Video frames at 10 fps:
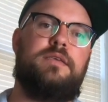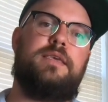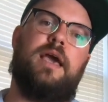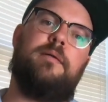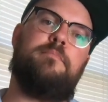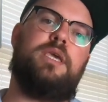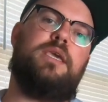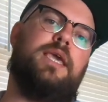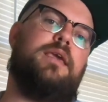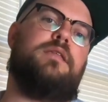got
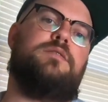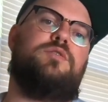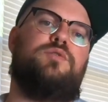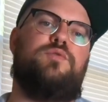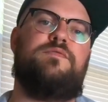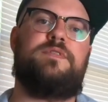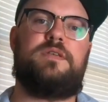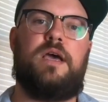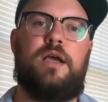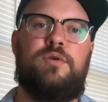me into
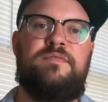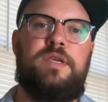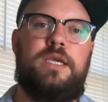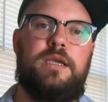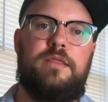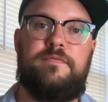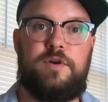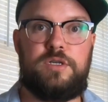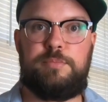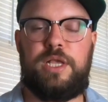photography in the
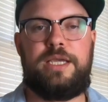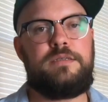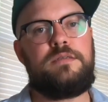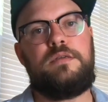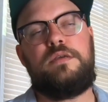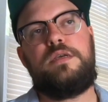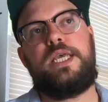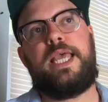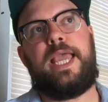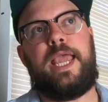first place.
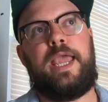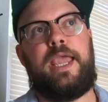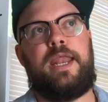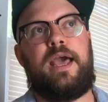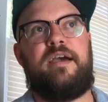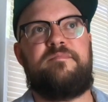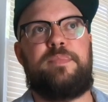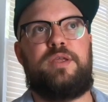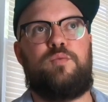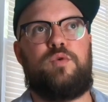And I've
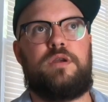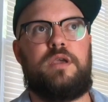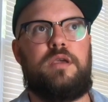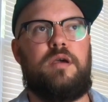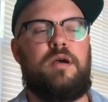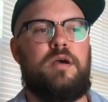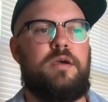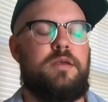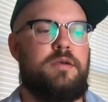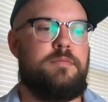been working
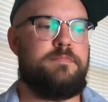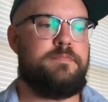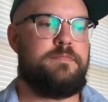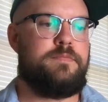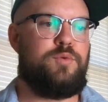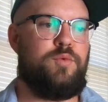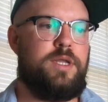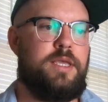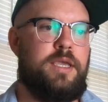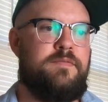on
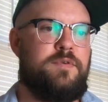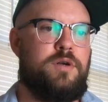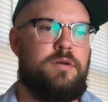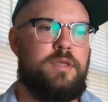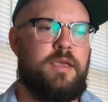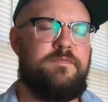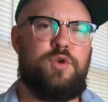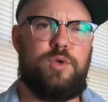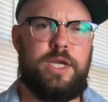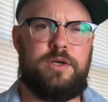really for like a few
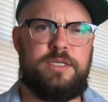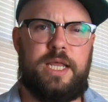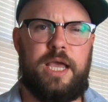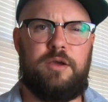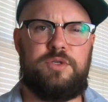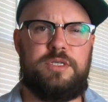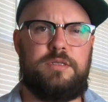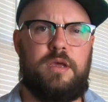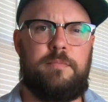years now, just